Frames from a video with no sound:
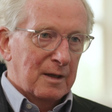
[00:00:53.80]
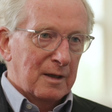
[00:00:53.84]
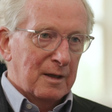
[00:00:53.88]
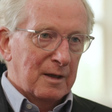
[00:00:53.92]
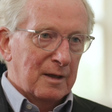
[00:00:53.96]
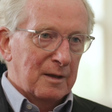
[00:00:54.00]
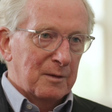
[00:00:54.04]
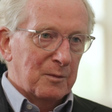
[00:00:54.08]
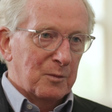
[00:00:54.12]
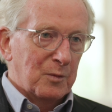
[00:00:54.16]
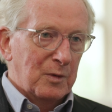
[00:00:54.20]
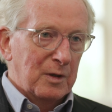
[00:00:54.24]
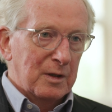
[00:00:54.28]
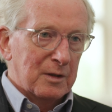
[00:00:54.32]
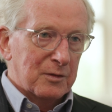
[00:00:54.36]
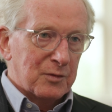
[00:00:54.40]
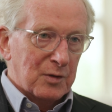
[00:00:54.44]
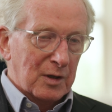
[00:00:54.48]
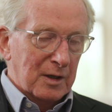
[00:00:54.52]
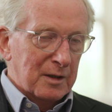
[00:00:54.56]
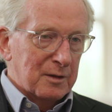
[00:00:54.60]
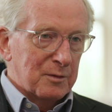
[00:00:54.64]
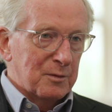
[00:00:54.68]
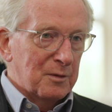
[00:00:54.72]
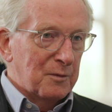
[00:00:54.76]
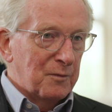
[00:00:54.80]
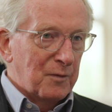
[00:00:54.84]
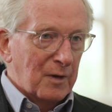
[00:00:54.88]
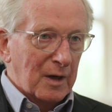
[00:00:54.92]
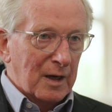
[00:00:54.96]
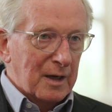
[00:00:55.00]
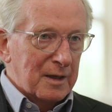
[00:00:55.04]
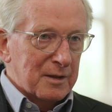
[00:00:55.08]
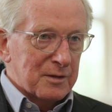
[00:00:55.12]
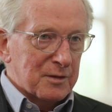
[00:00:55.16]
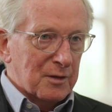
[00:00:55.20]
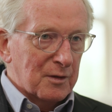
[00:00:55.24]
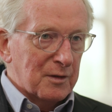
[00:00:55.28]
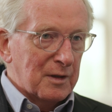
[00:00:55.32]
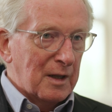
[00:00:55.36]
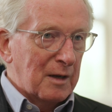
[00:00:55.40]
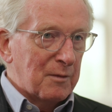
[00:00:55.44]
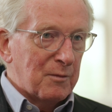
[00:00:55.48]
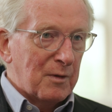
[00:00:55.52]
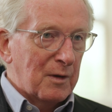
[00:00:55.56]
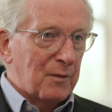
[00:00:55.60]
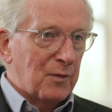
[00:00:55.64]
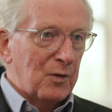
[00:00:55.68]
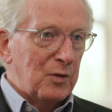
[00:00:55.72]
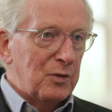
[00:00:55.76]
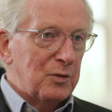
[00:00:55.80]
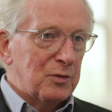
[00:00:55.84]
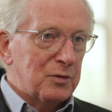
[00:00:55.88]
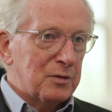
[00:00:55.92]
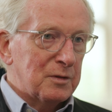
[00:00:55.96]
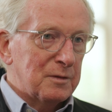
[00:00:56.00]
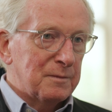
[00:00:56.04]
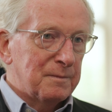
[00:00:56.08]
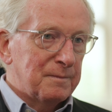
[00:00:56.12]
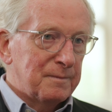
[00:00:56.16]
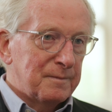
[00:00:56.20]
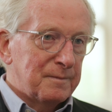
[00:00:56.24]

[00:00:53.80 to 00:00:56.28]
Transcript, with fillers: and we're trying to advise on that revolution.